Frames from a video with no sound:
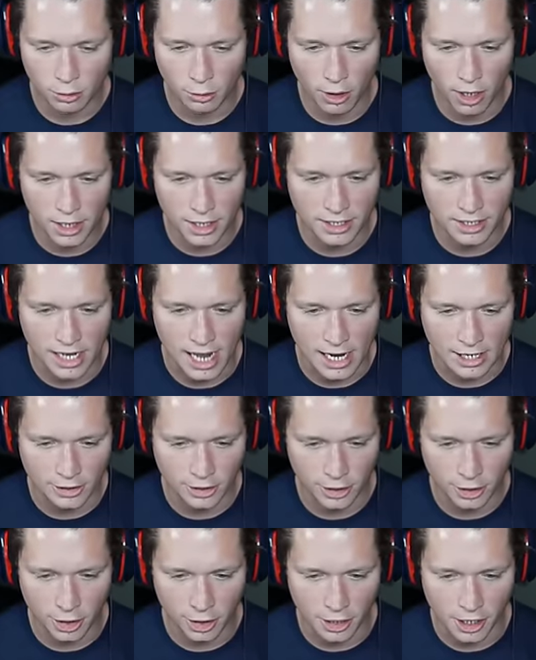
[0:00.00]
one is
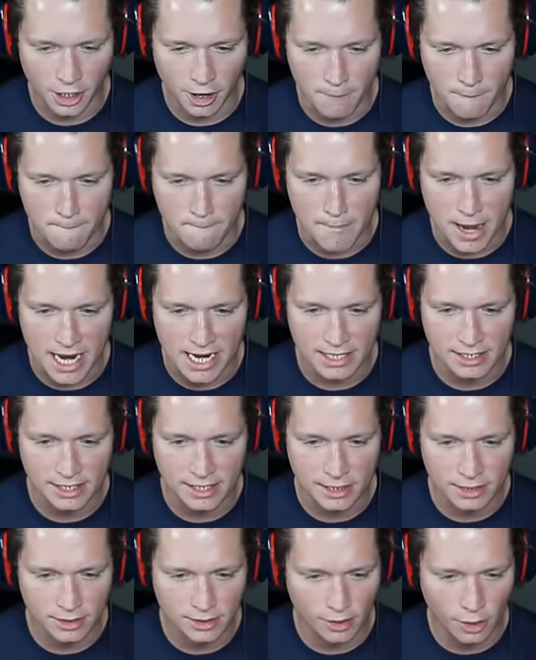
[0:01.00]
actually looking
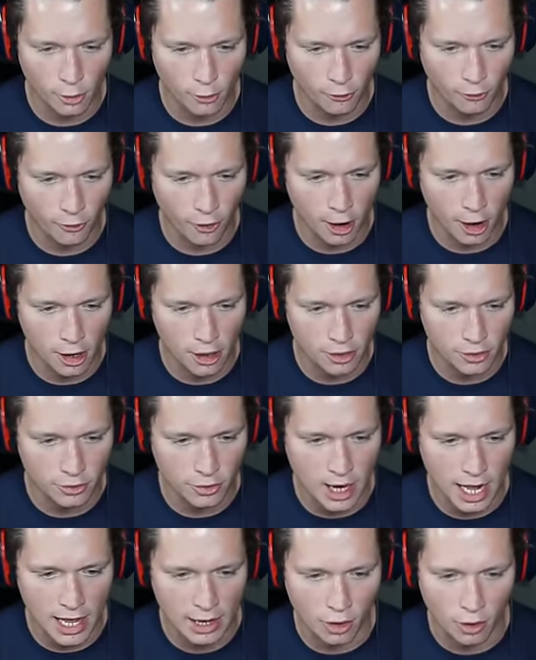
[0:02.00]
amazing so far. Dude,
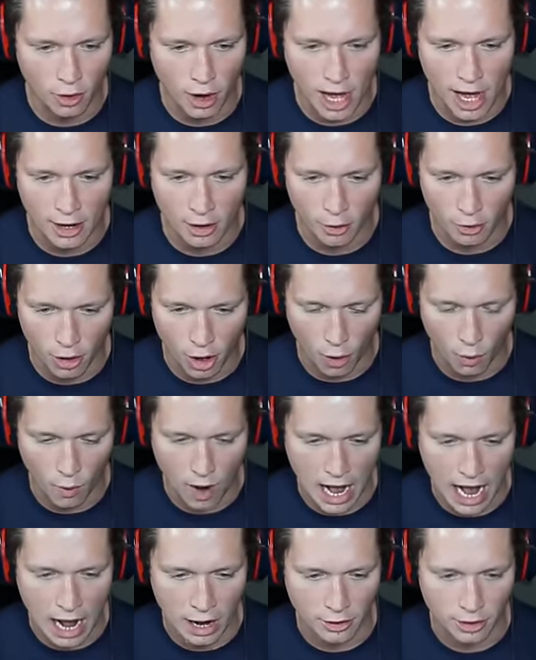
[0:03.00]
I don't I don't know
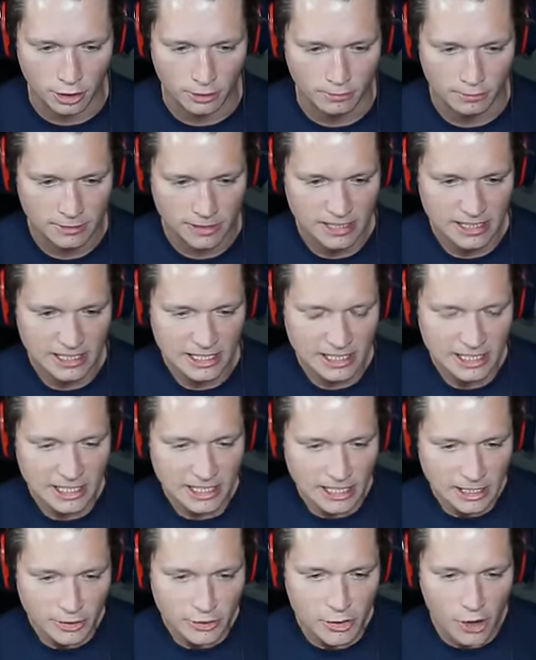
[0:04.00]
how to...
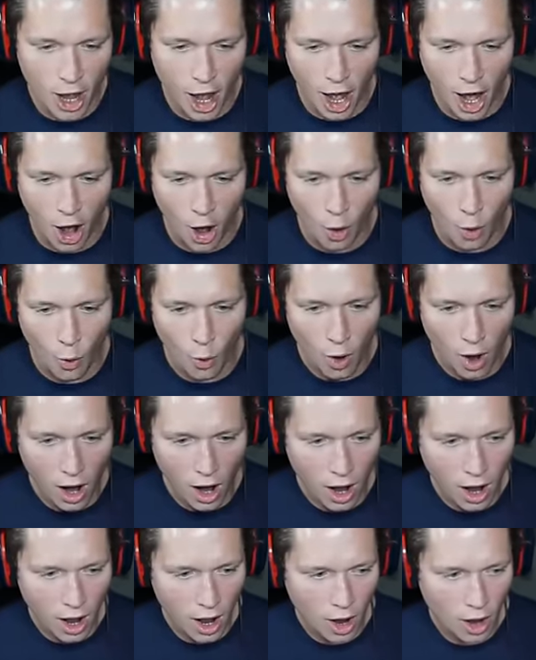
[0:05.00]
No!
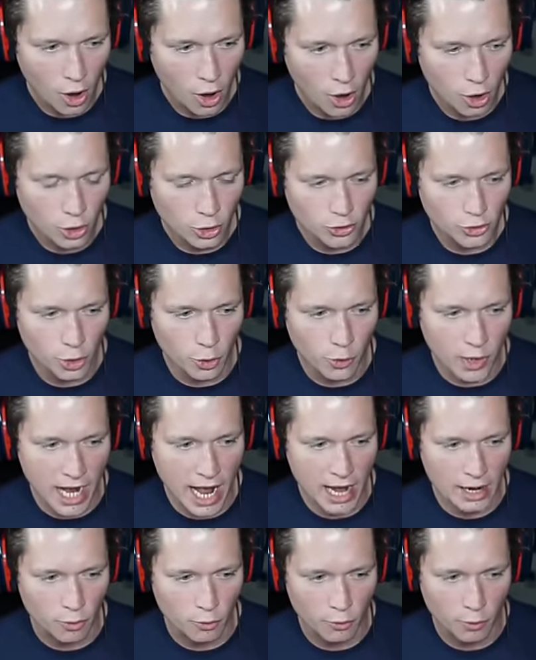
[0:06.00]
Dude, we
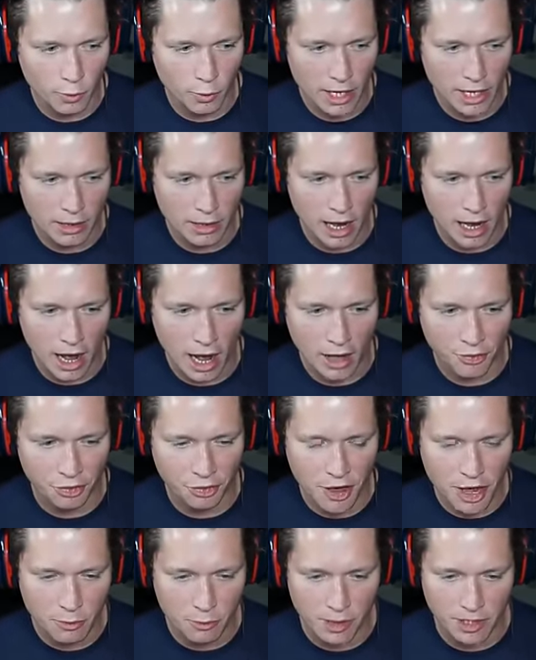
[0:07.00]
had a... We, I, I
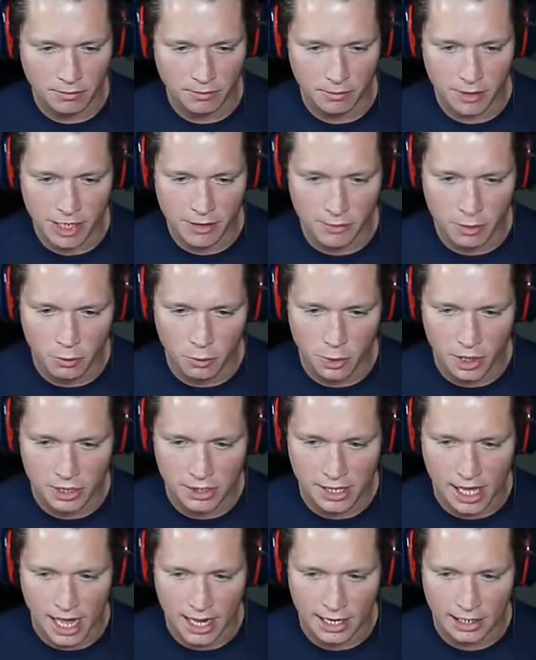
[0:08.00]
think we... Even with
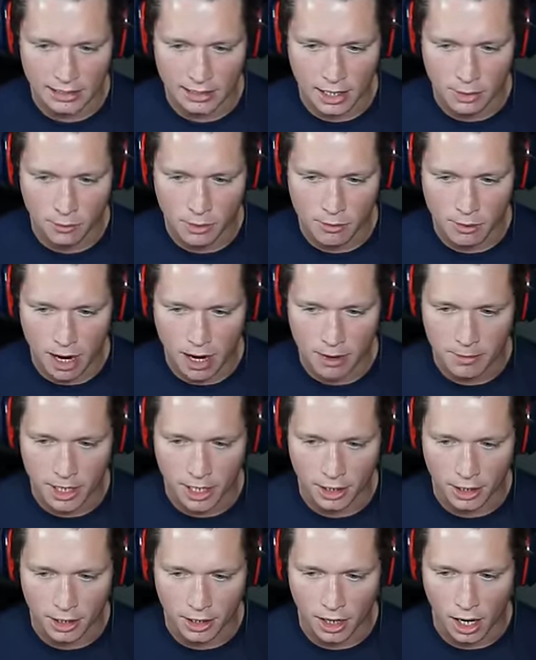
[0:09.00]
that, I think we might be
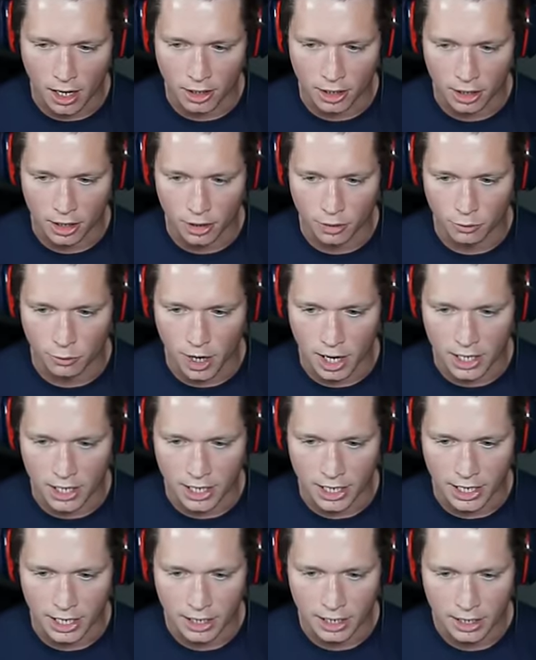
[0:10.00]
on a, on a good run
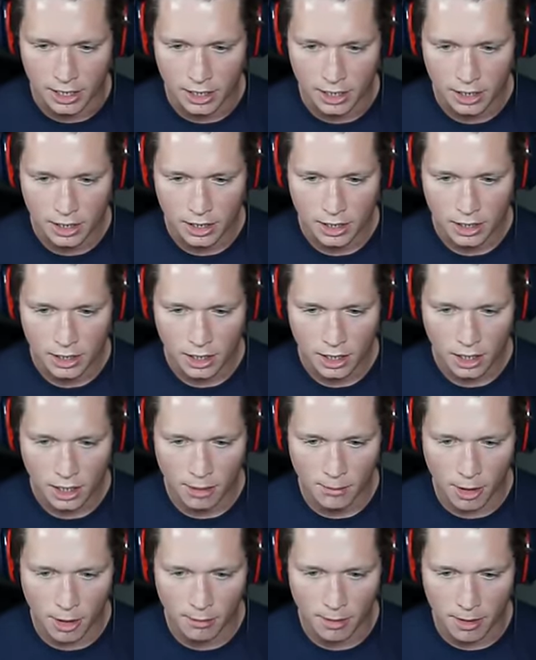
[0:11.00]
here.
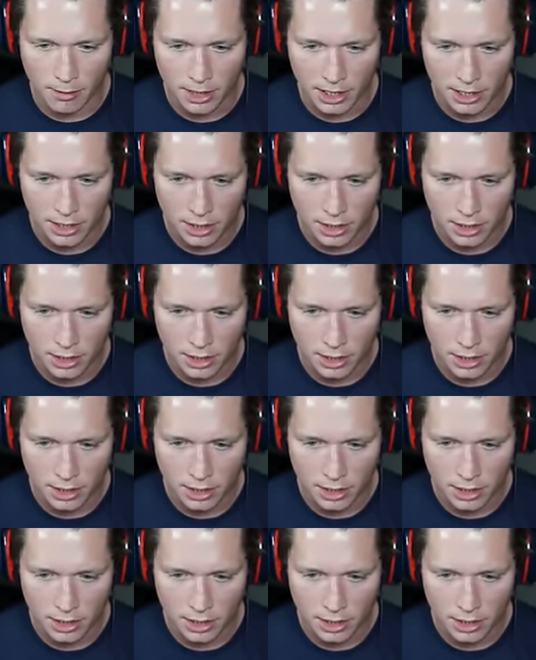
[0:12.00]
Come on, baby.